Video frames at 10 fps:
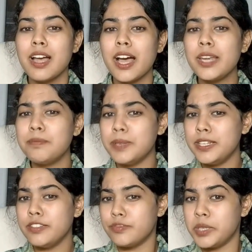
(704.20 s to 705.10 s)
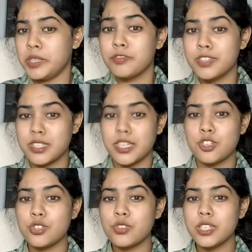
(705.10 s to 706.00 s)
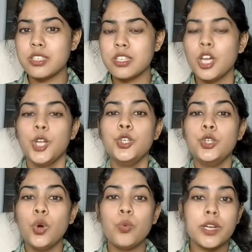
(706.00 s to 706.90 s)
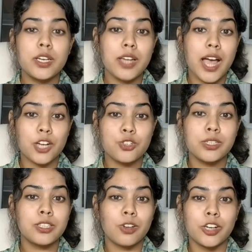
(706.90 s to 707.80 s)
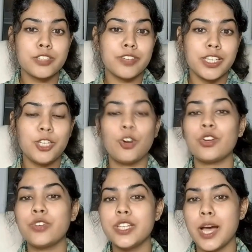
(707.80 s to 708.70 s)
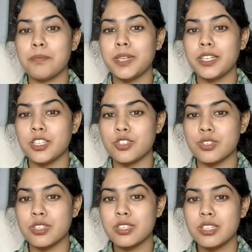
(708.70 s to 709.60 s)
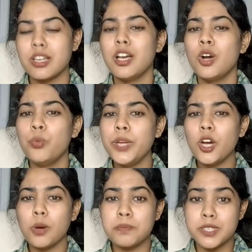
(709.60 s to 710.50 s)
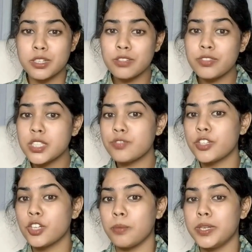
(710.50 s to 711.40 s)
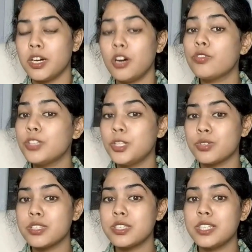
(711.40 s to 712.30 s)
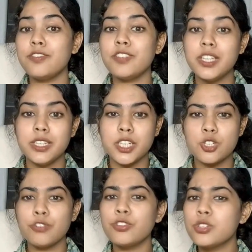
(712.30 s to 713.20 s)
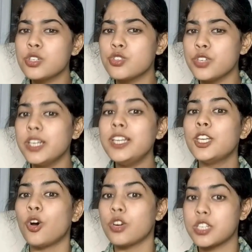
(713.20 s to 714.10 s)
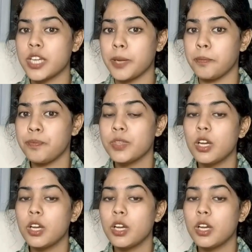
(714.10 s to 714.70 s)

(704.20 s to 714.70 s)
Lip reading: And believe me, for centuries, no one actually thought of any concrete applications. We observed this phenomena of the lotus leaf in nature for a really long time.